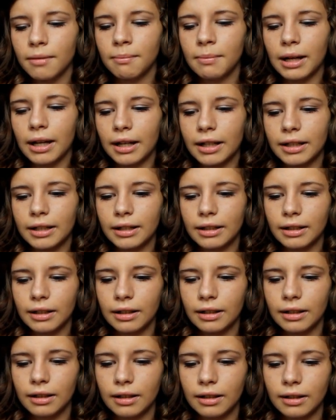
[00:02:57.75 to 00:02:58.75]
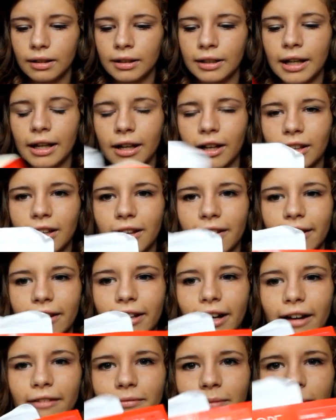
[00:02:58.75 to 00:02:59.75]
But yeah, I got this at
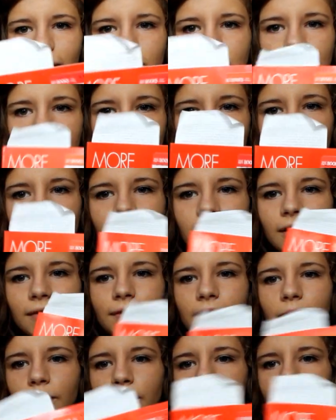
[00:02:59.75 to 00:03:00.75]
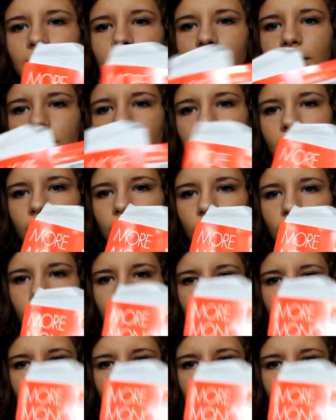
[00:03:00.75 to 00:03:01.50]
half price books if you wanted to know.